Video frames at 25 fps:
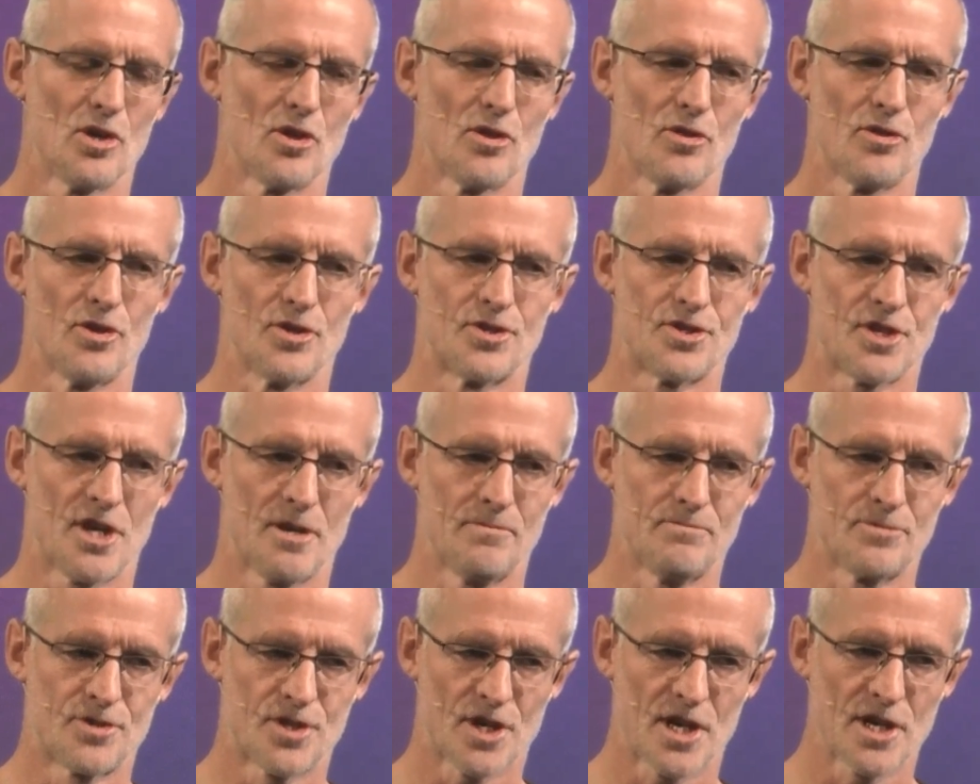the
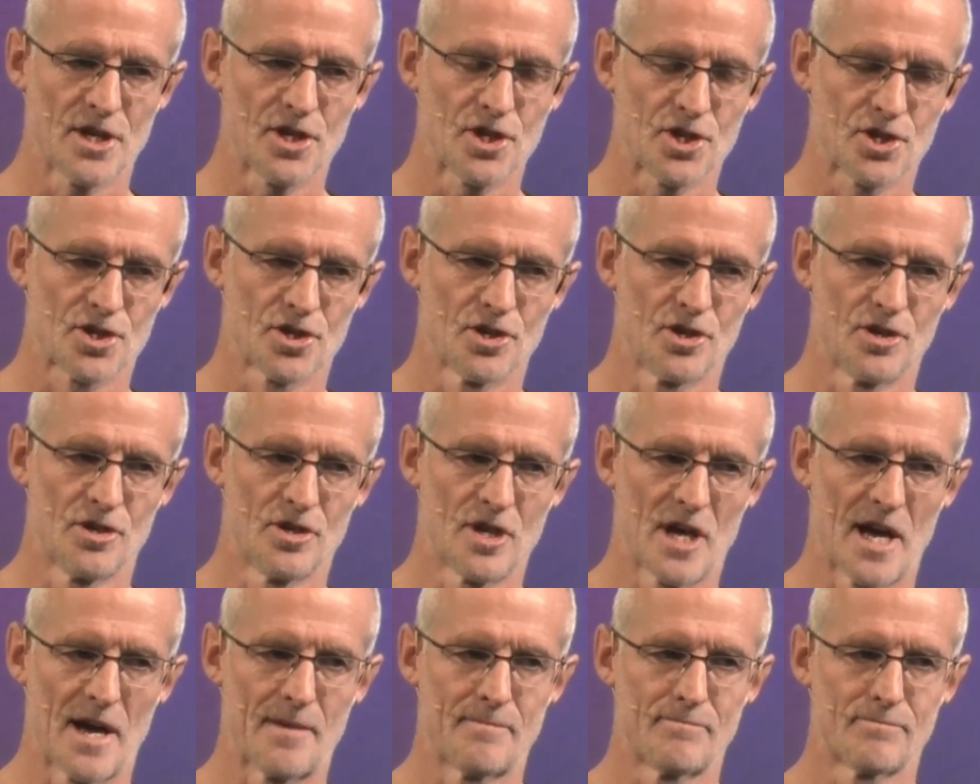temptation
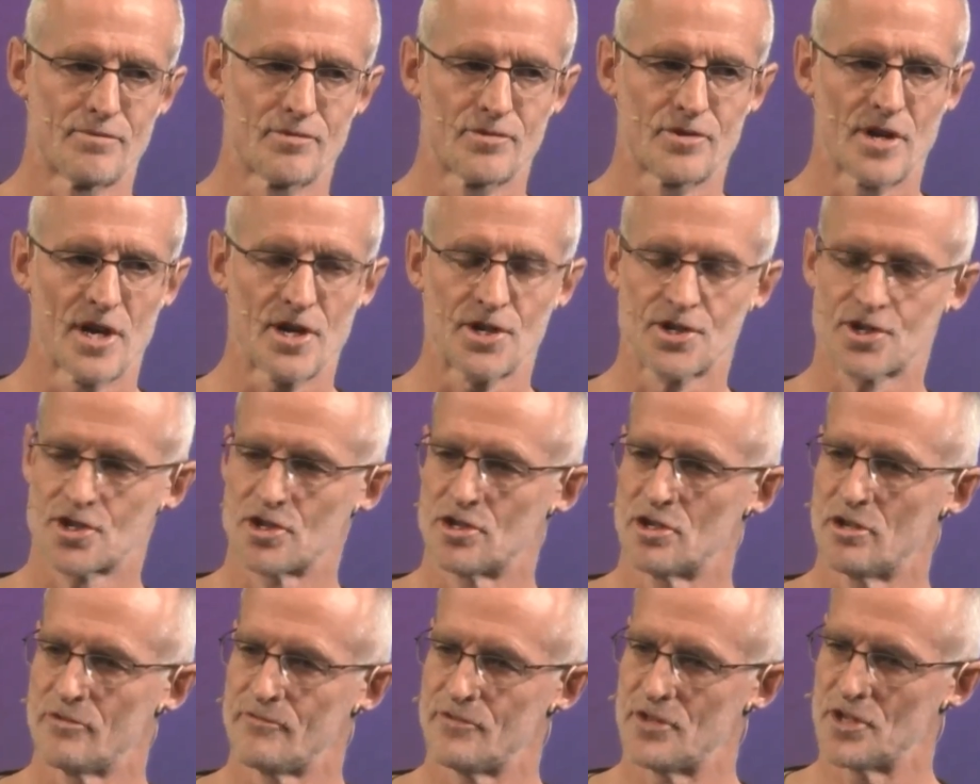and
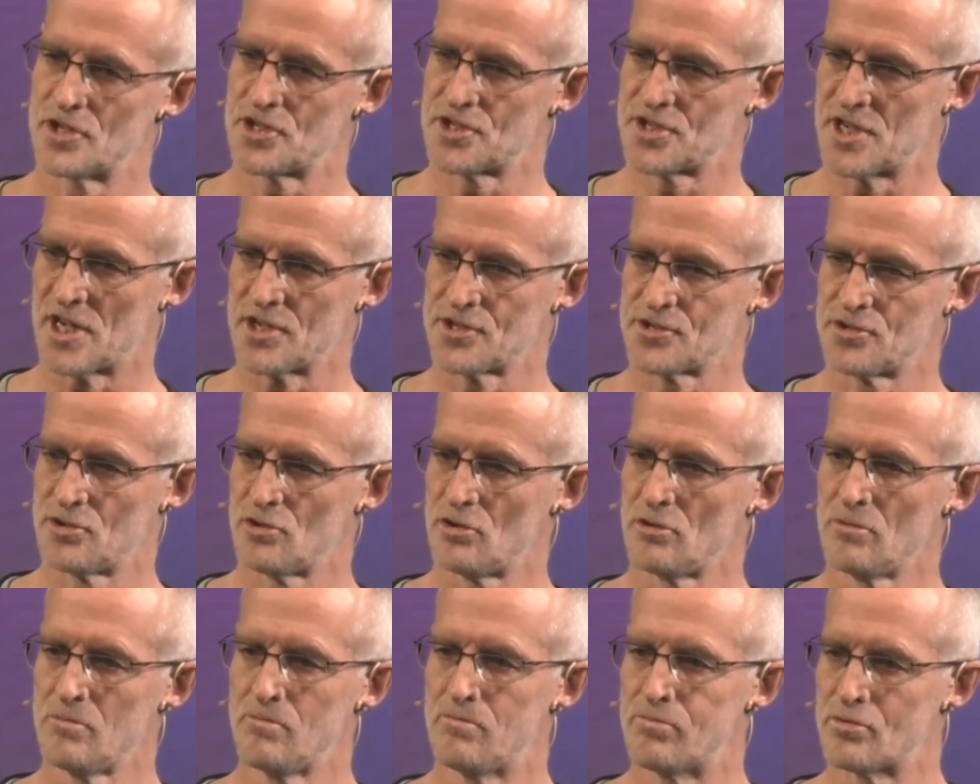pressure of the
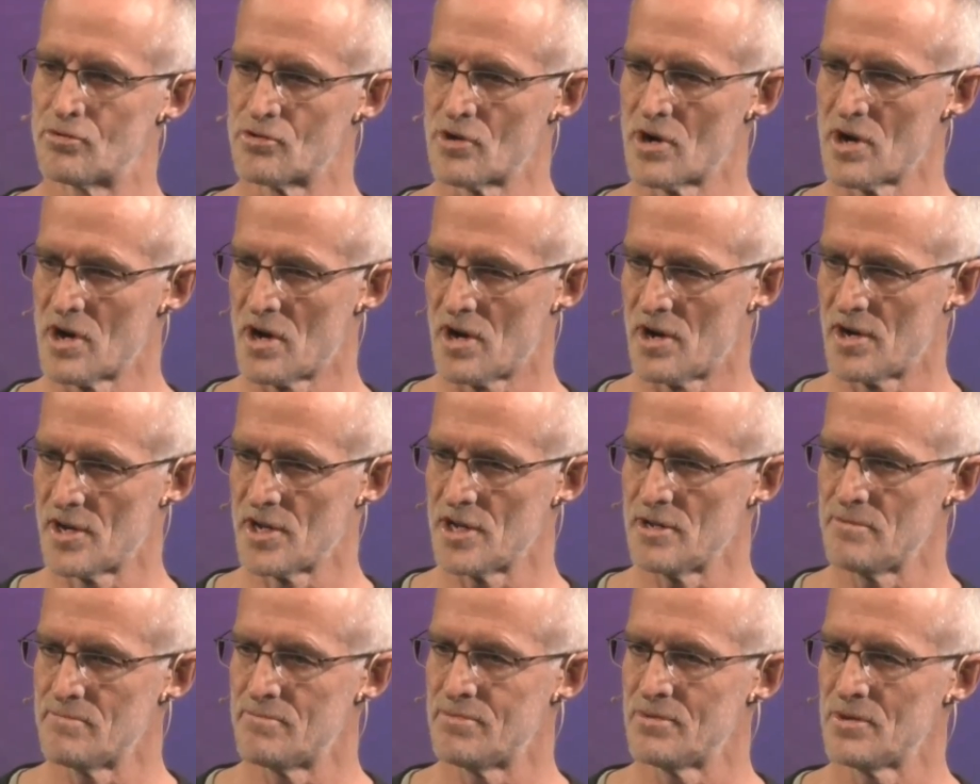subtle
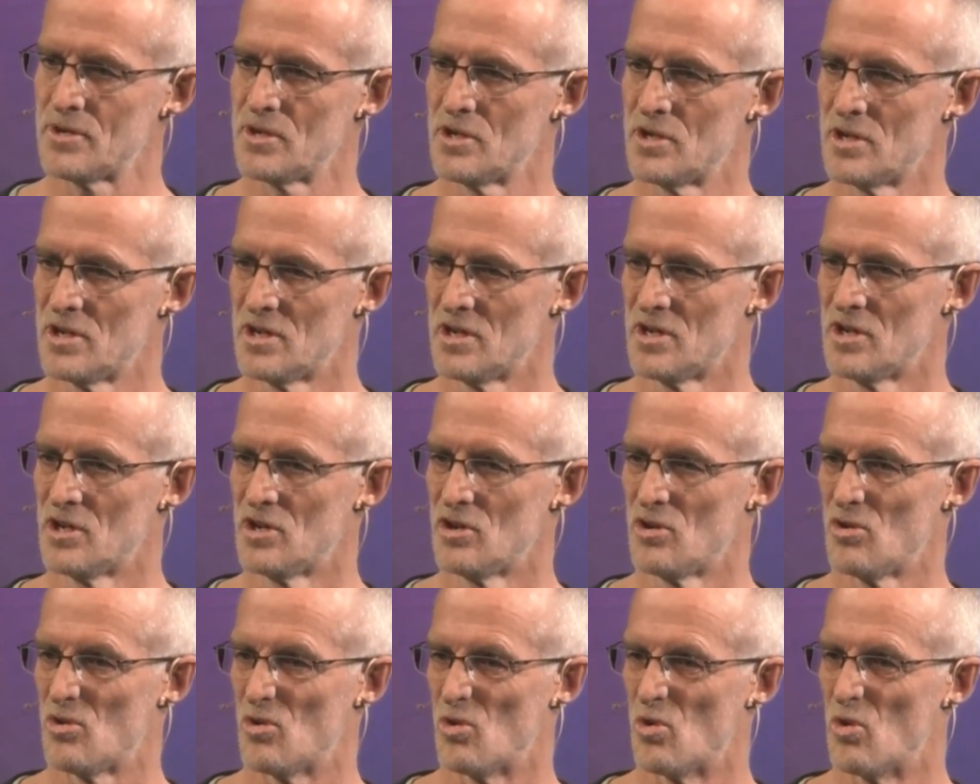bribe
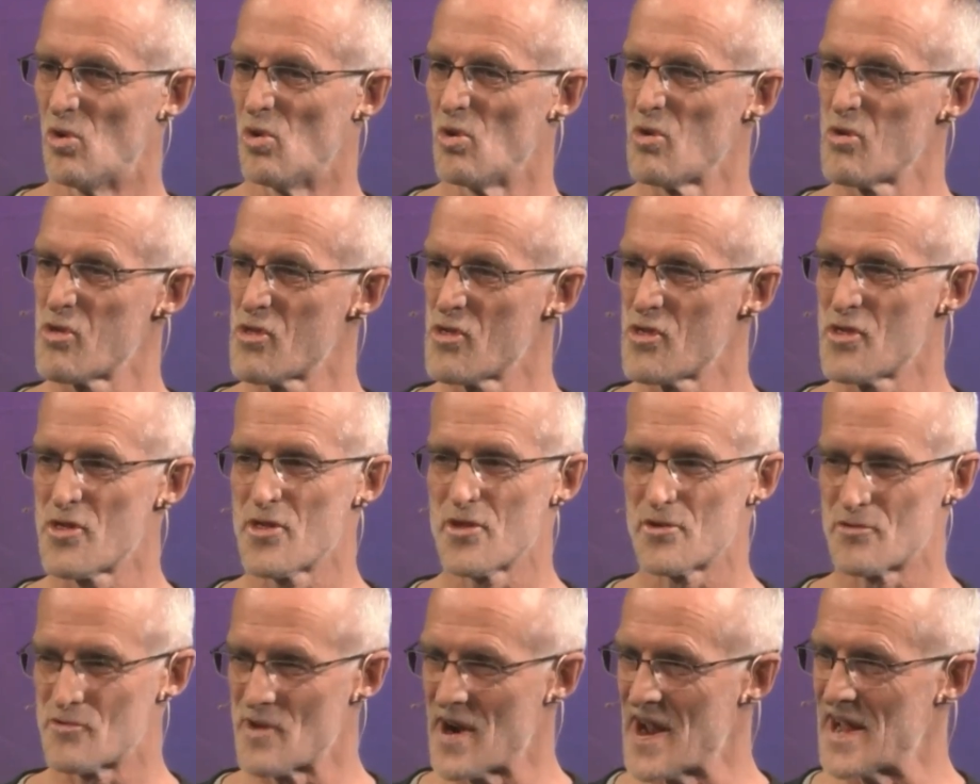or
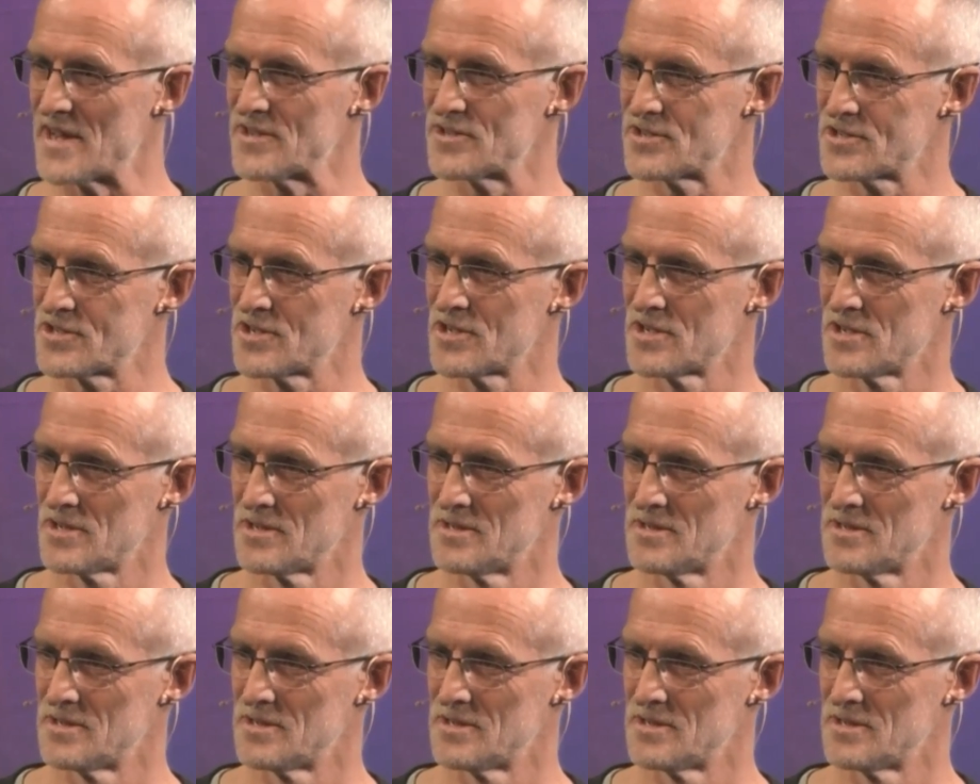threat.